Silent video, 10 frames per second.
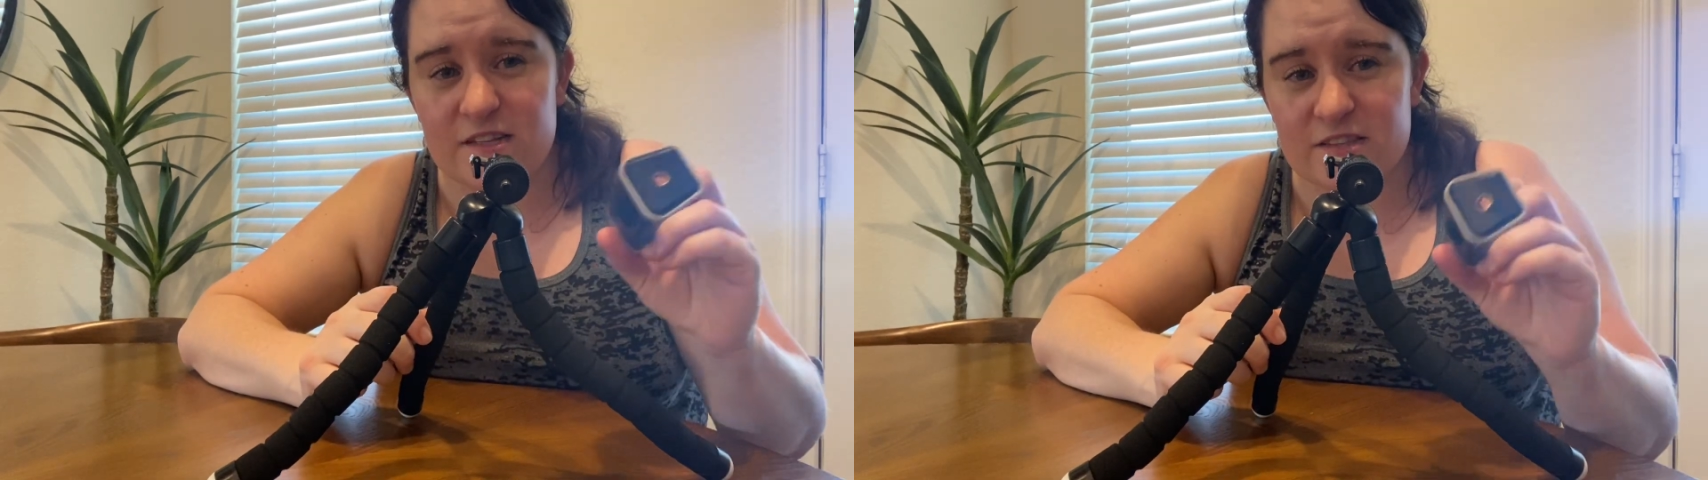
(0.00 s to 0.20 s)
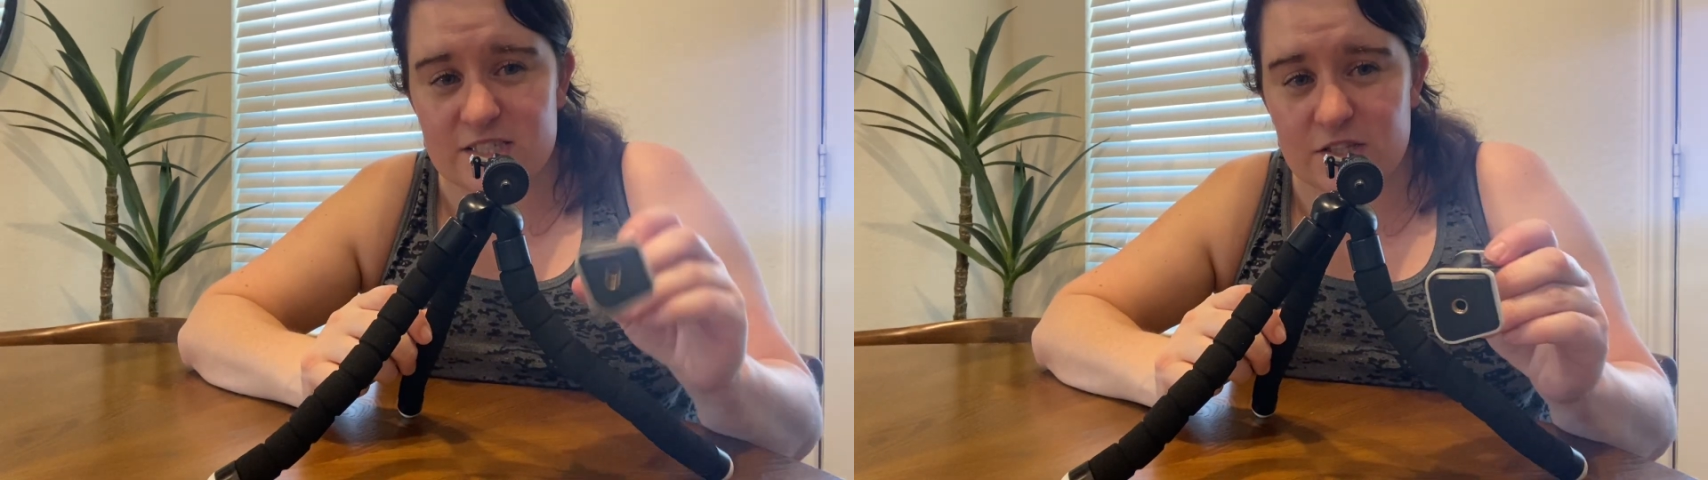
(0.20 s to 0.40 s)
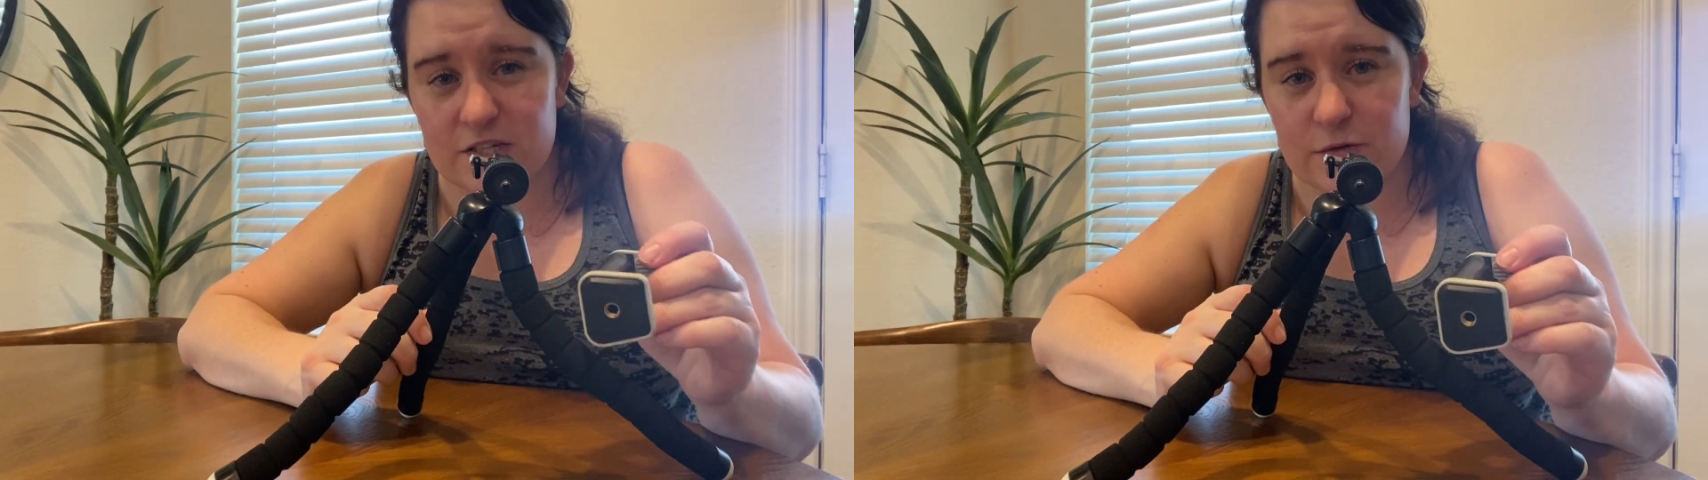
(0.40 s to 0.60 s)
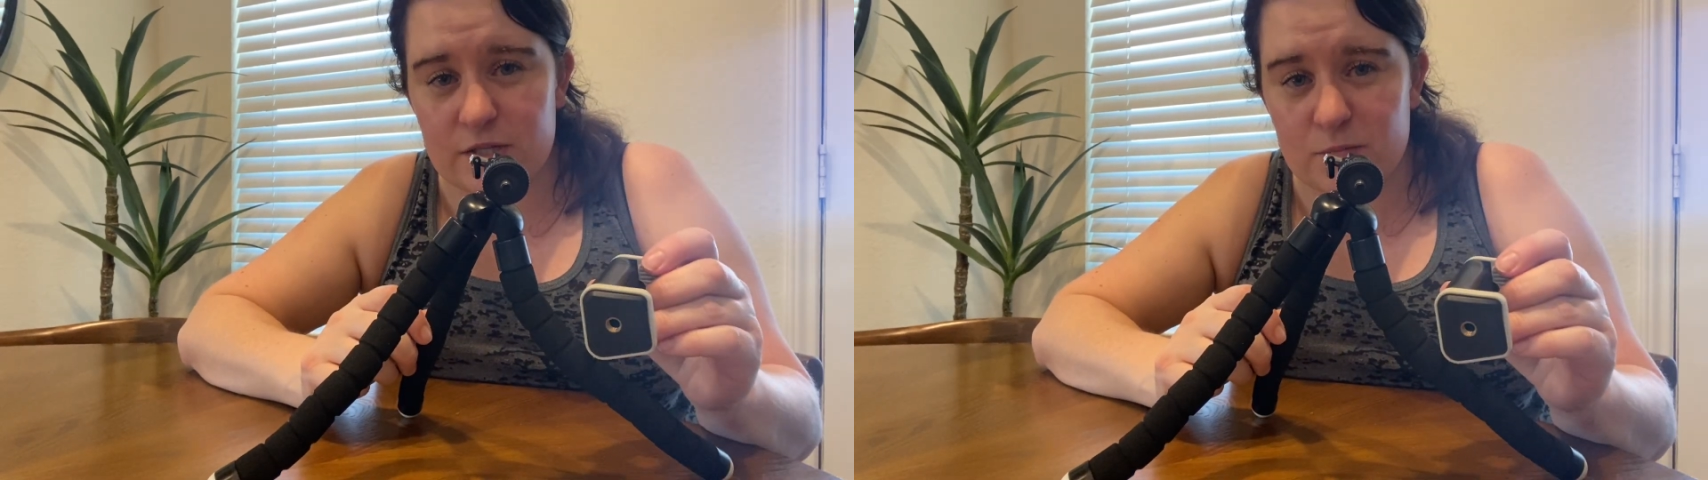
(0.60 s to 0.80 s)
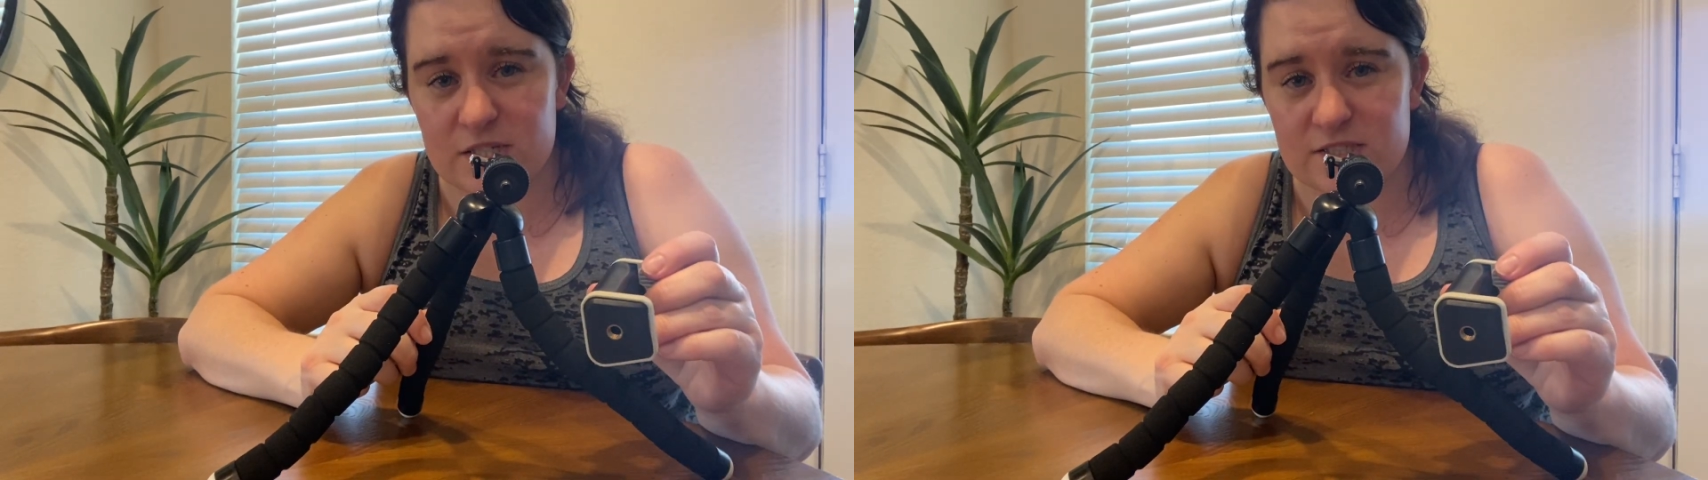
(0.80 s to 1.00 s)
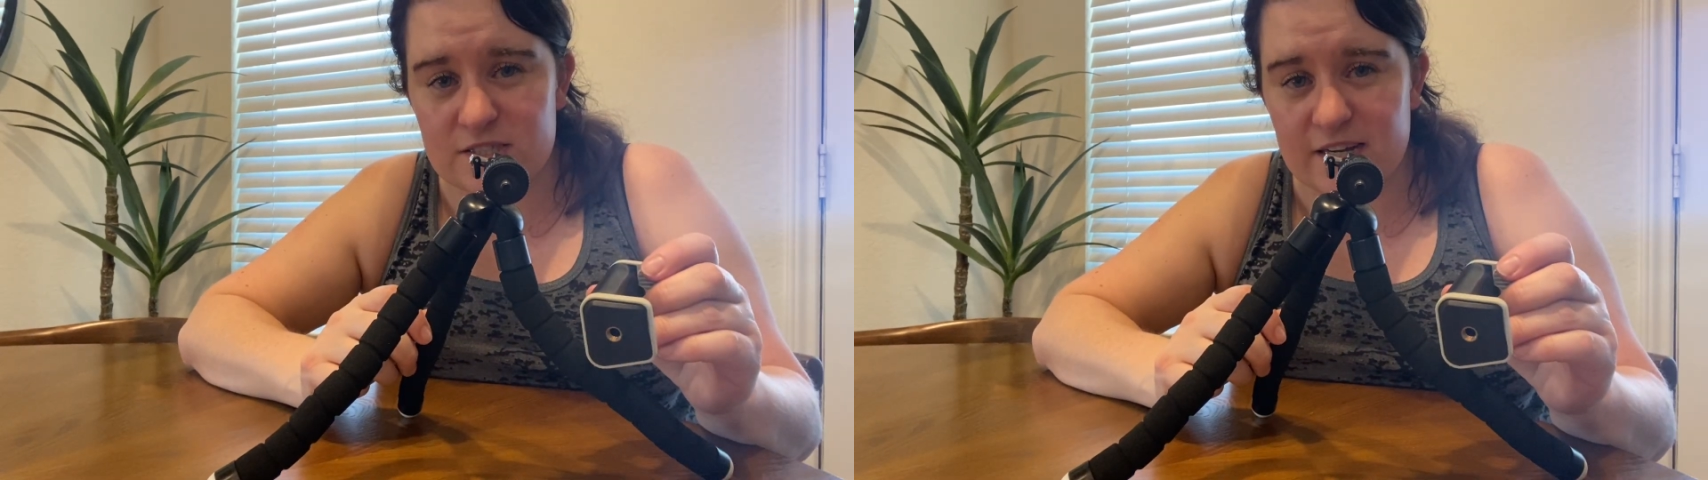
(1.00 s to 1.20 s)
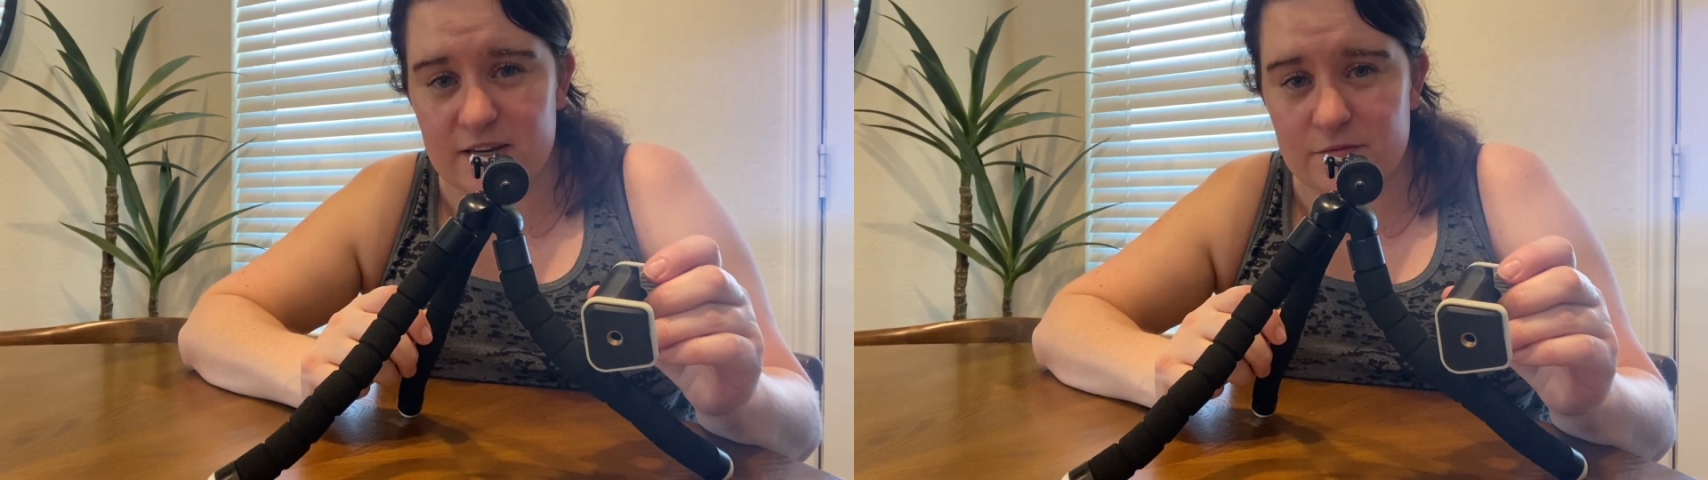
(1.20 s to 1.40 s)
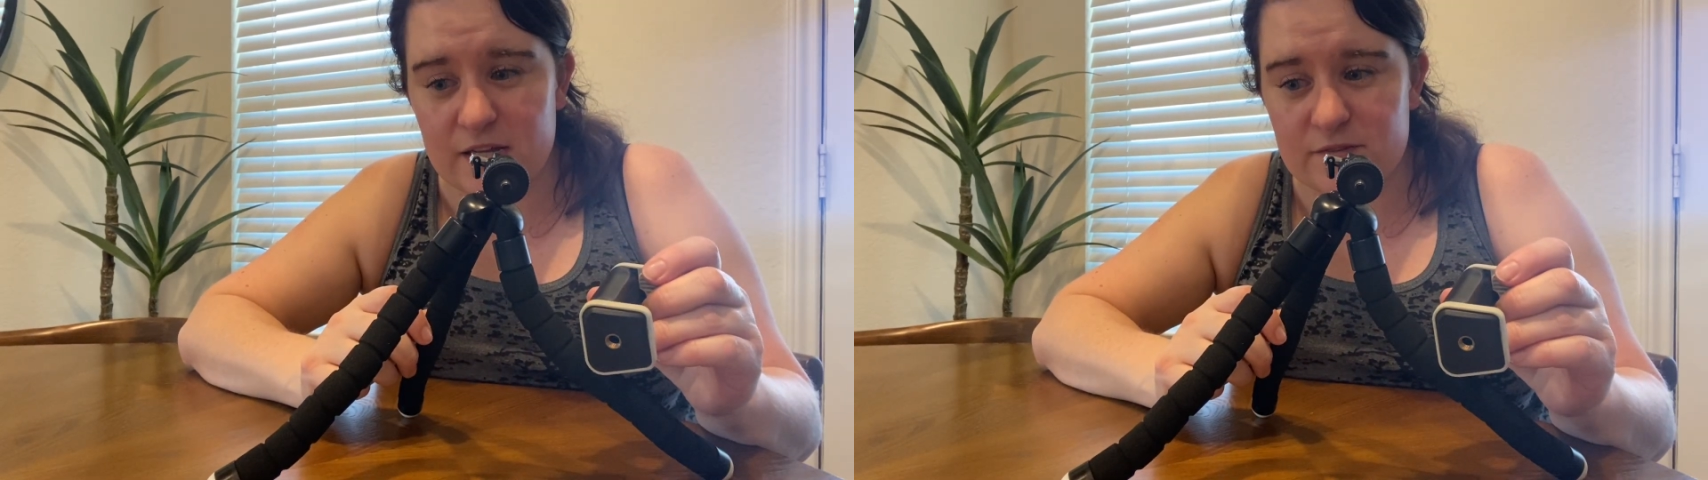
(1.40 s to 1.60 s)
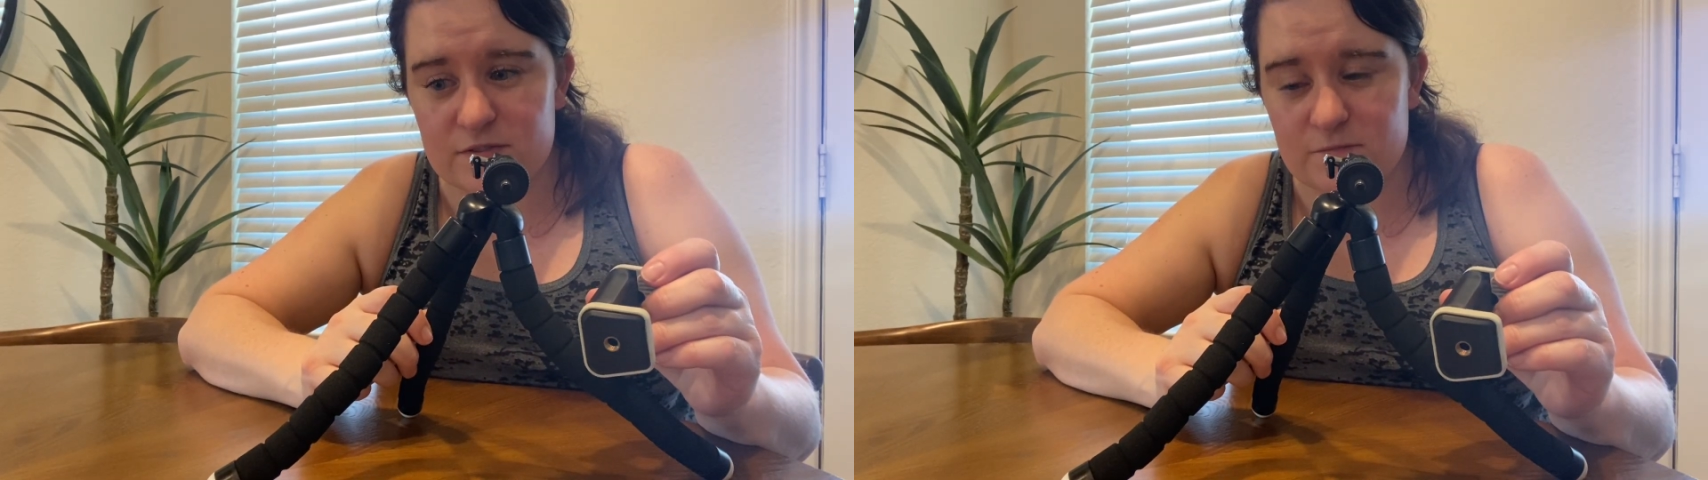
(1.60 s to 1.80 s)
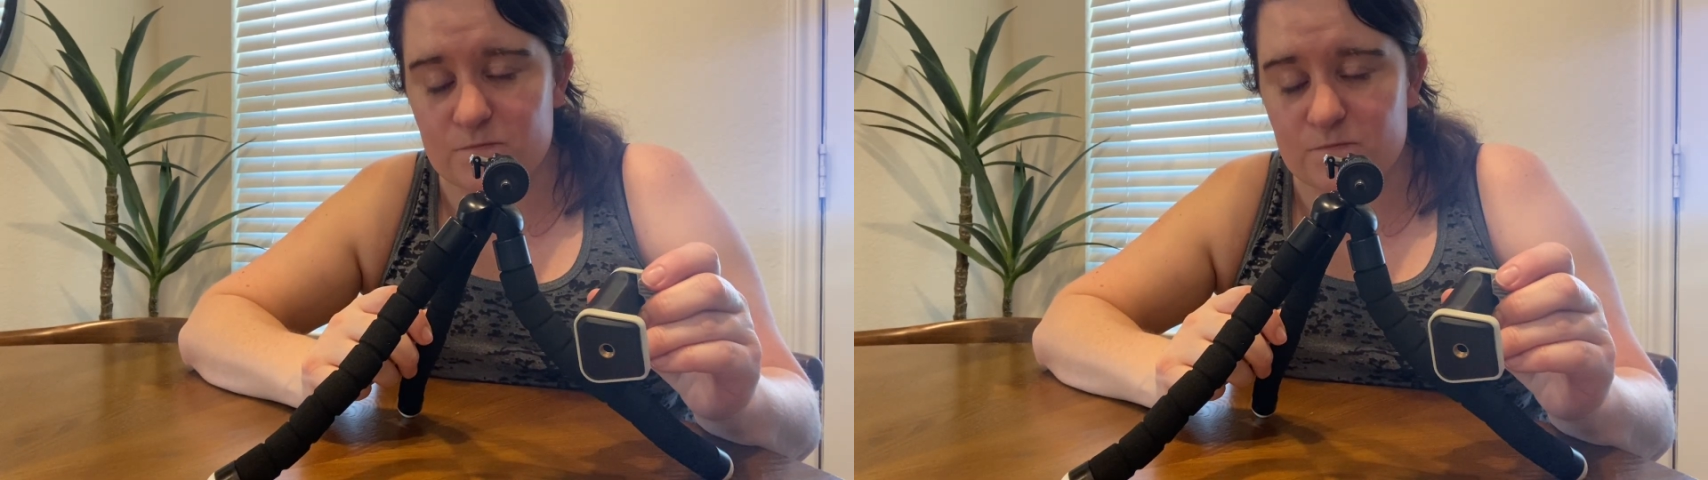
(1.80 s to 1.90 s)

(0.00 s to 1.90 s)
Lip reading: These are the only pieces I have left.